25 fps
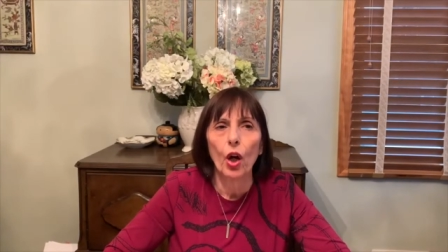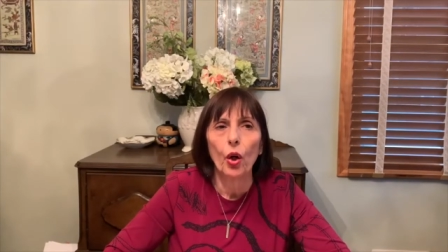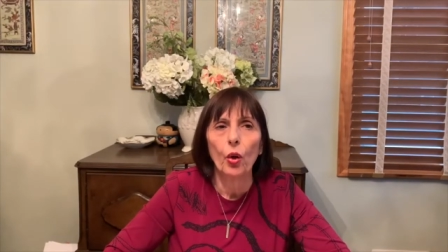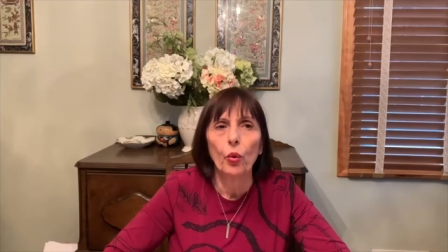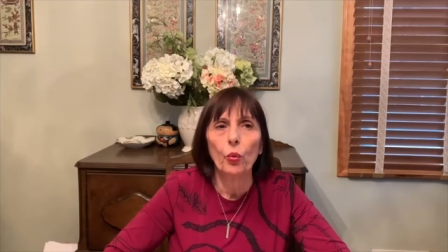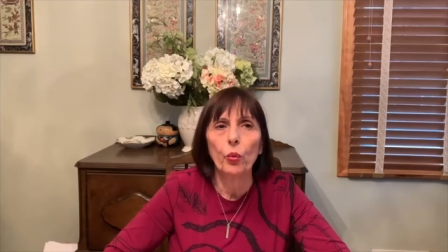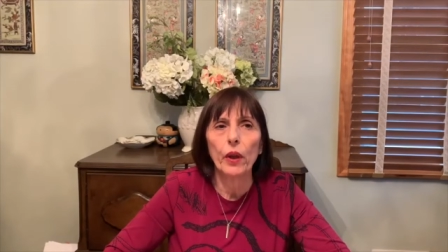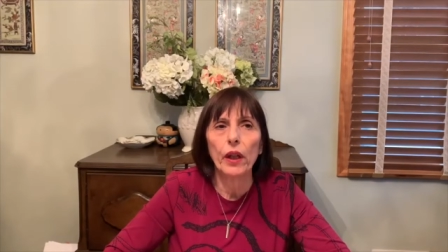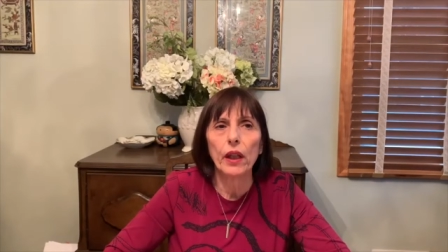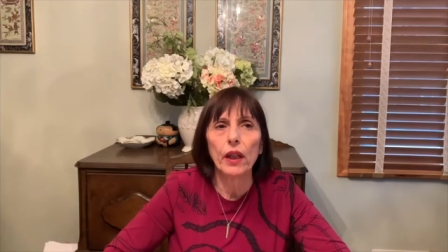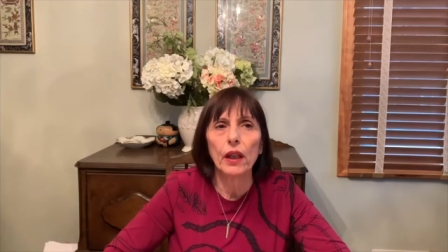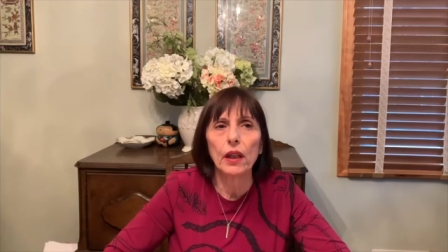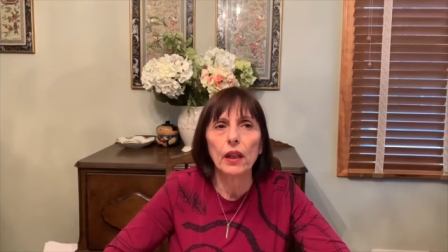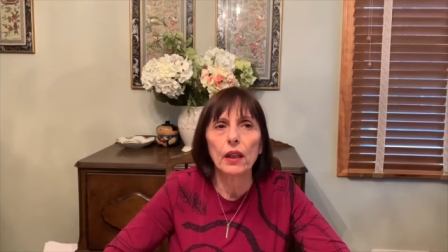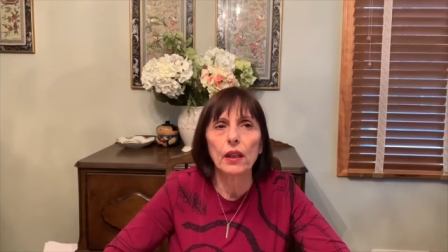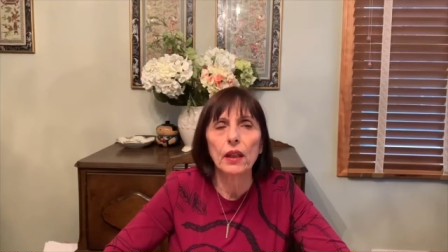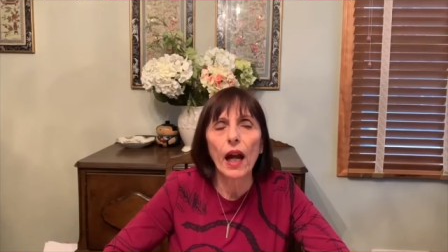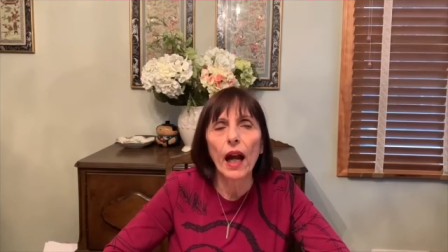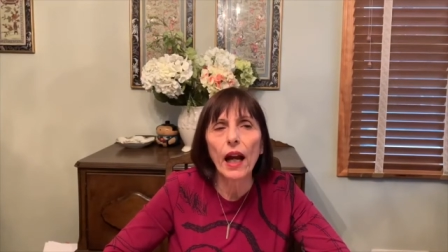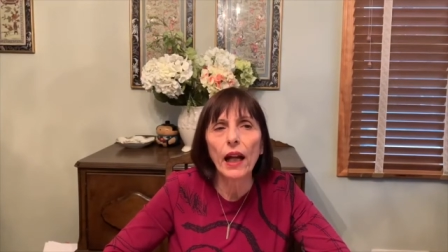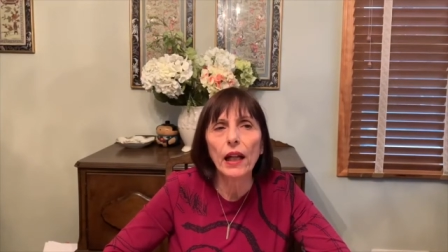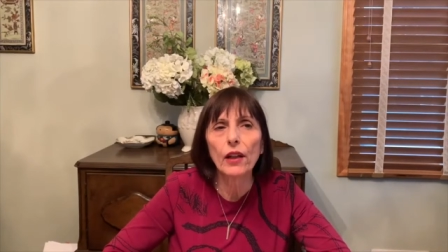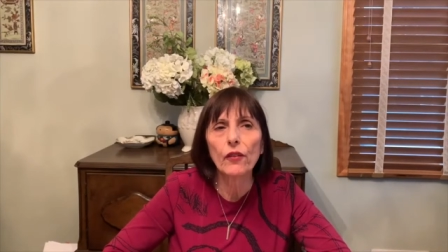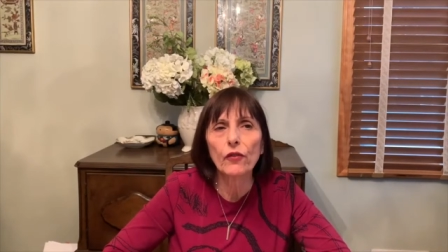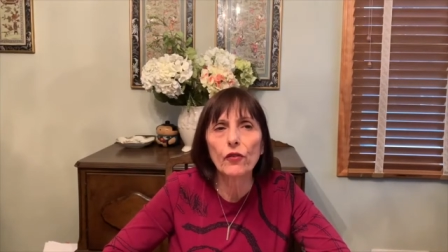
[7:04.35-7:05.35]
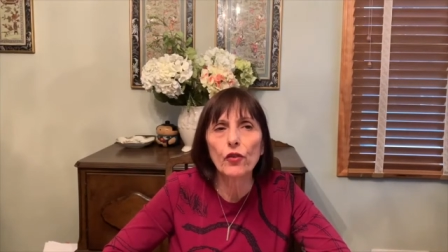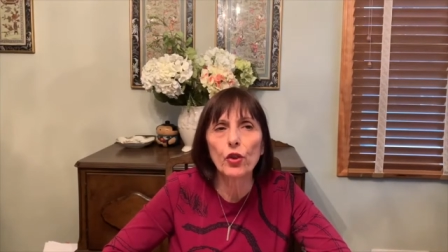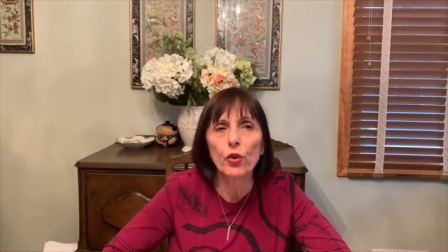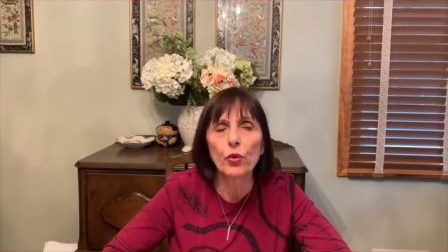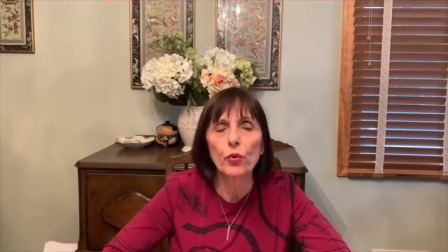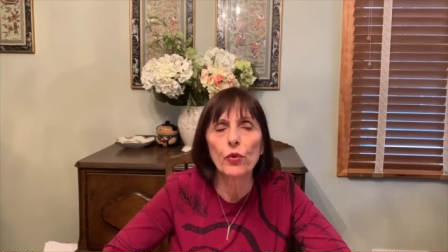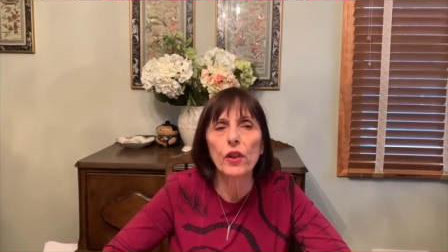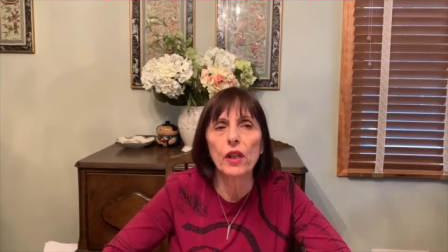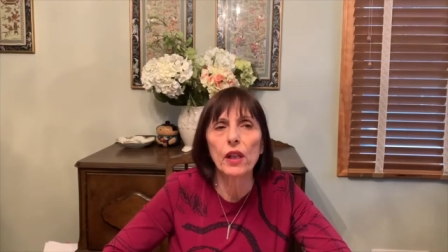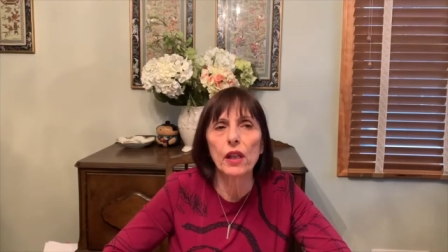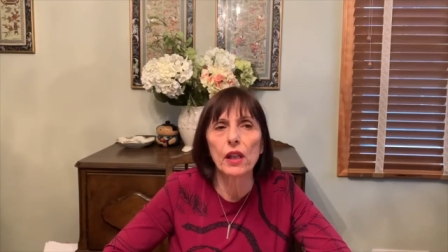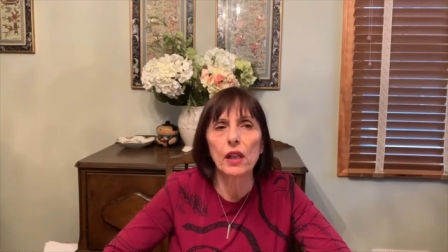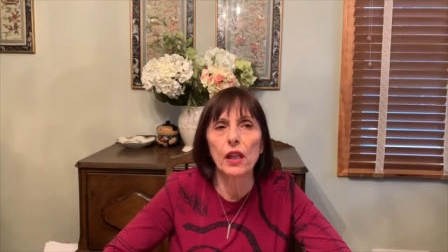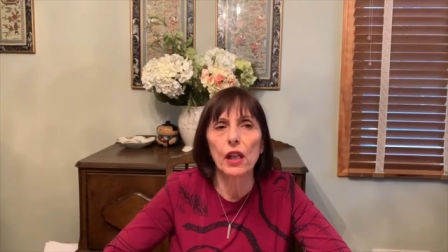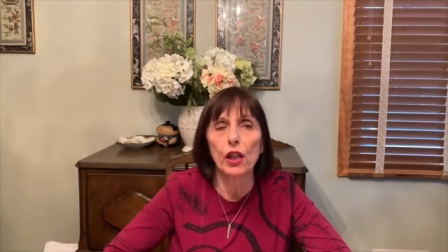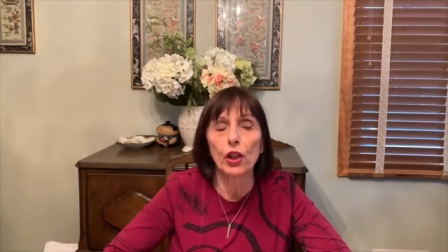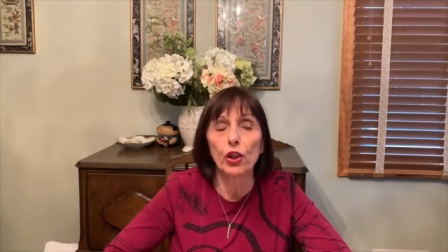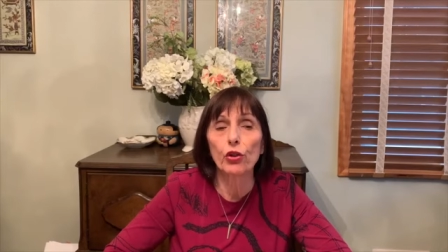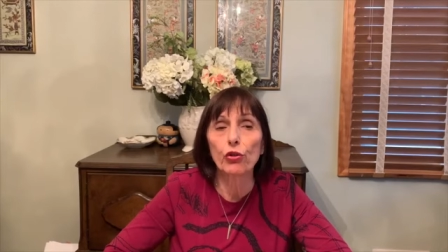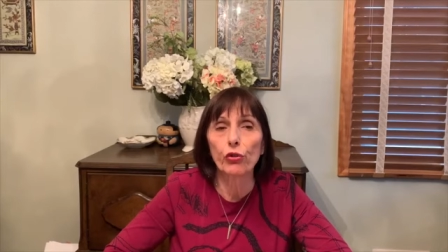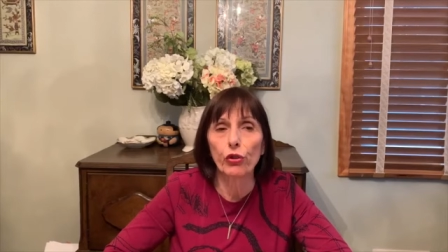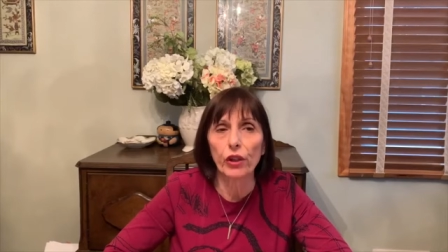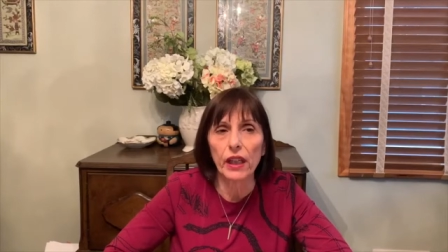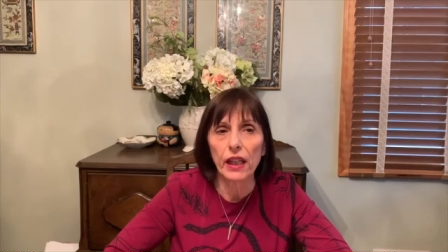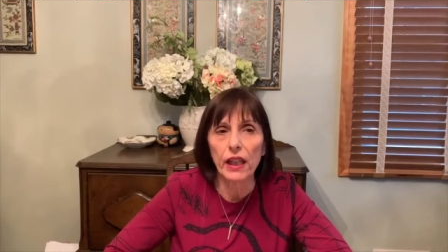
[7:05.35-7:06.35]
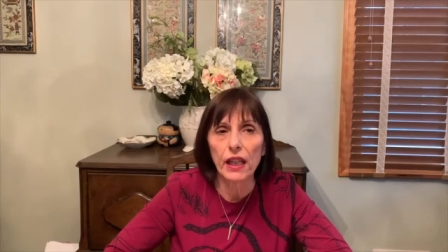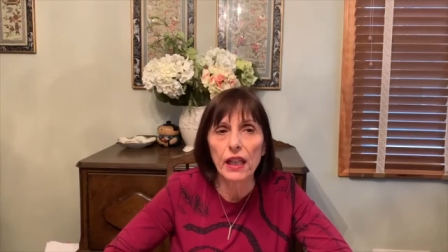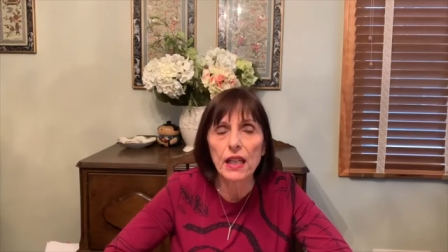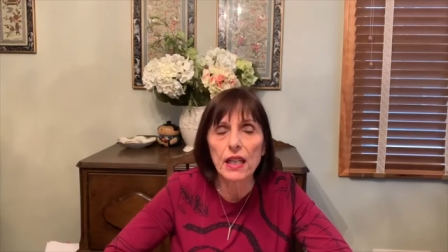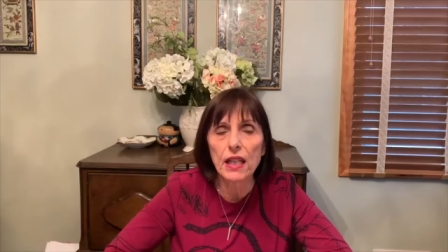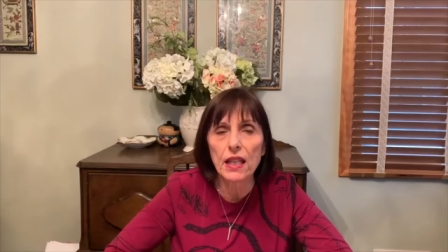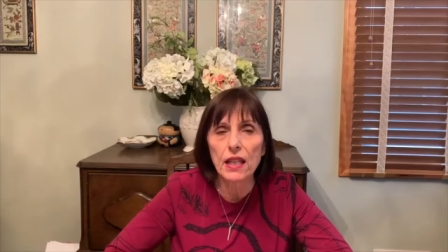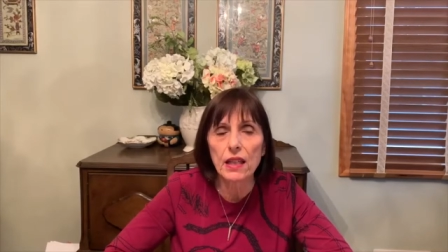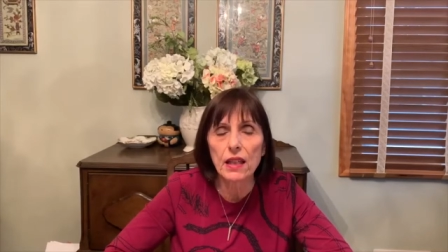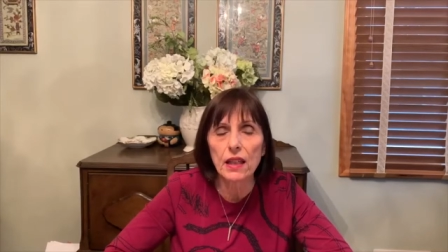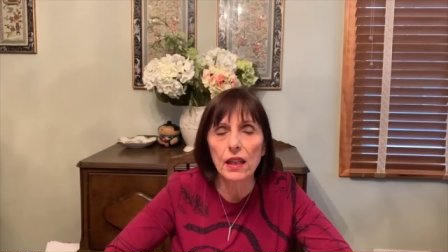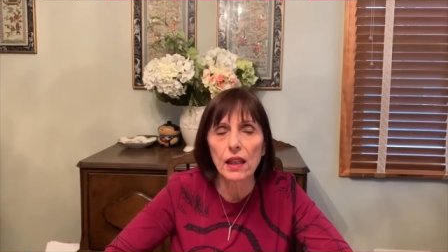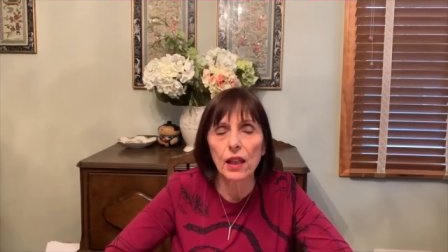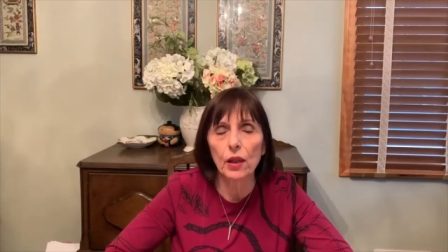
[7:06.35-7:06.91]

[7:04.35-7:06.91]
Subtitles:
We kind of knew the ingredients.